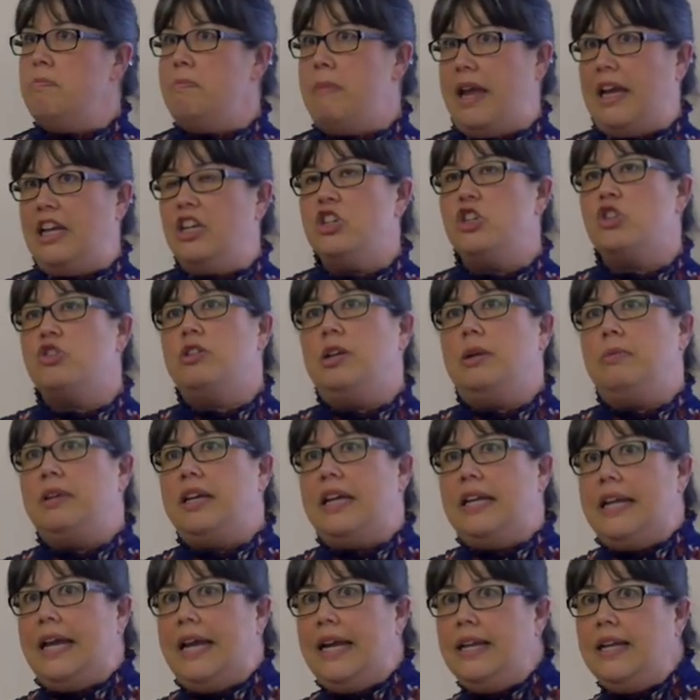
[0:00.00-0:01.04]
mainstream
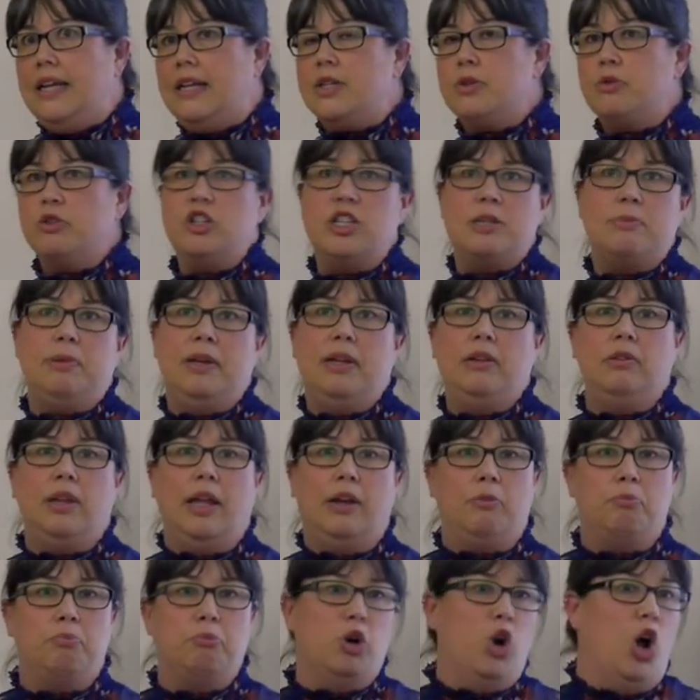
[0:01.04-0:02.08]
Canadians would just be
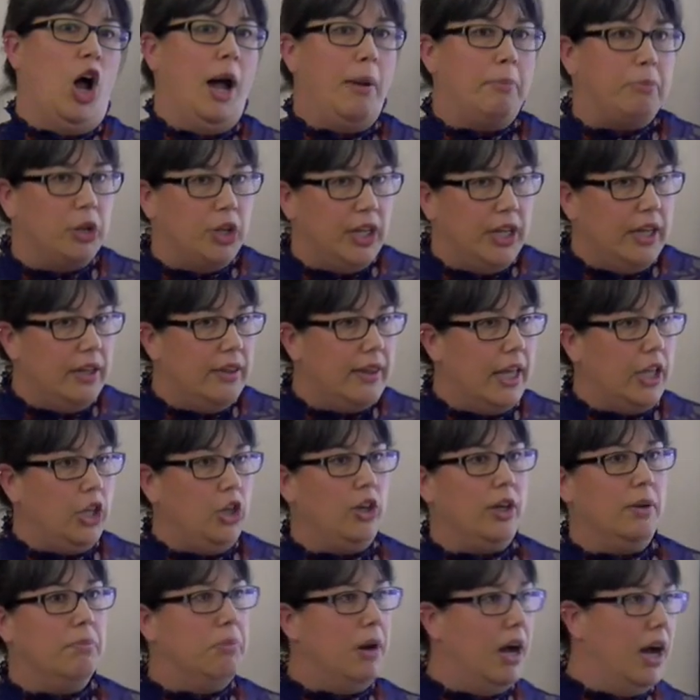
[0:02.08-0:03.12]
like property that you
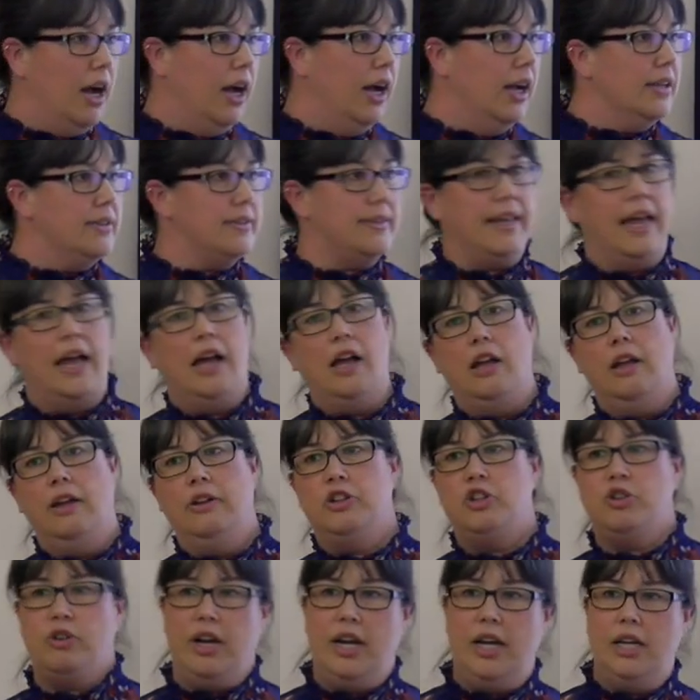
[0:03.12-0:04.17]
can buy, sell,
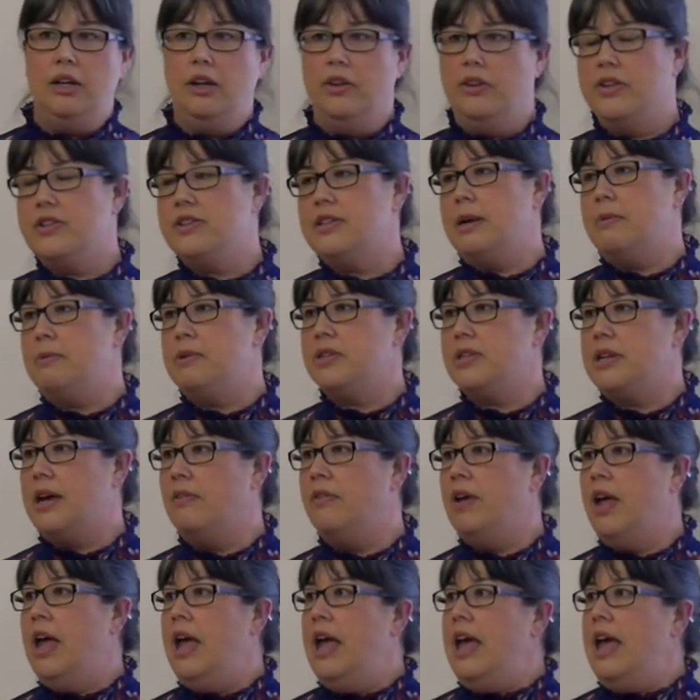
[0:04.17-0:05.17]
trade, all this type of stuff.